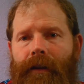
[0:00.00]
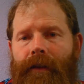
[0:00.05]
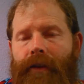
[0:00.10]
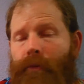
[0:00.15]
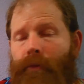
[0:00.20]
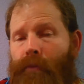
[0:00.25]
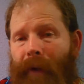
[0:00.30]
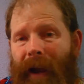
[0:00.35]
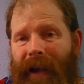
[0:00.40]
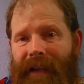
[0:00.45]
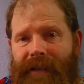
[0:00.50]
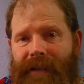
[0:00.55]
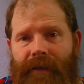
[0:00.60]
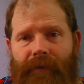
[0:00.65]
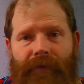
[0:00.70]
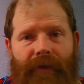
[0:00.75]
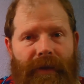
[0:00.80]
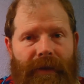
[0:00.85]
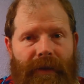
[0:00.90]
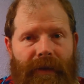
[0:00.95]
The rest
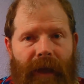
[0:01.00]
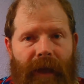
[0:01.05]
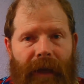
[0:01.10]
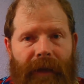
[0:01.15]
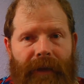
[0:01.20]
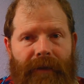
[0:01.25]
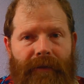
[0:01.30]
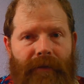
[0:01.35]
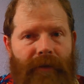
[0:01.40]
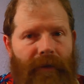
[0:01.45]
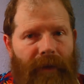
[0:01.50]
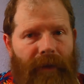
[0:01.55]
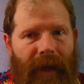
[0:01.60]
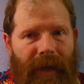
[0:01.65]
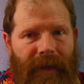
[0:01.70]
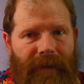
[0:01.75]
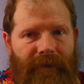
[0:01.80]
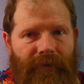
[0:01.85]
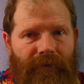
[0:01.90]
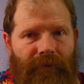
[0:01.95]
of this light, the
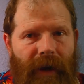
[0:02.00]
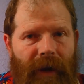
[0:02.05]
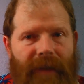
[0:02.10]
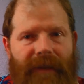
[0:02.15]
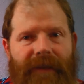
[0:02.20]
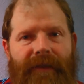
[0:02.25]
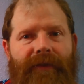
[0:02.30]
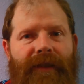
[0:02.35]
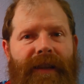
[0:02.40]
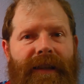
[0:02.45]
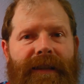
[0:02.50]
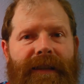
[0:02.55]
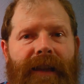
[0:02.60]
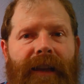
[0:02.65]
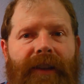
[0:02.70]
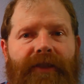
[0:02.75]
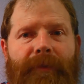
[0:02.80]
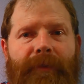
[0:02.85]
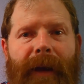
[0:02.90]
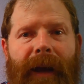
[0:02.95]
rest of these
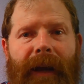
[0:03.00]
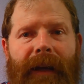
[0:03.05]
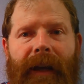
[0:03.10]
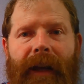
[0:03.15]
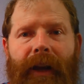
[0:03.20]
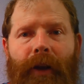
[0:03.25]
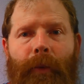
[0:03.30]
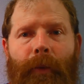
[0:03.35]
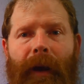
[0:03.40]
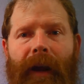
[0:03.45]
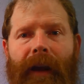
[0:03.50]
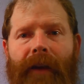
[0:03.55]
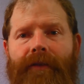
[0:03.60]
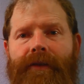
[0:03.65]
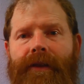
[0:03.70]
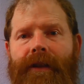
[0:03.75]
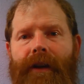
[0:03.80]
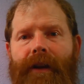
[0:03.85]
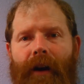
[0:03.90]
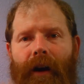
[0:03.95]
electromagnetic waves,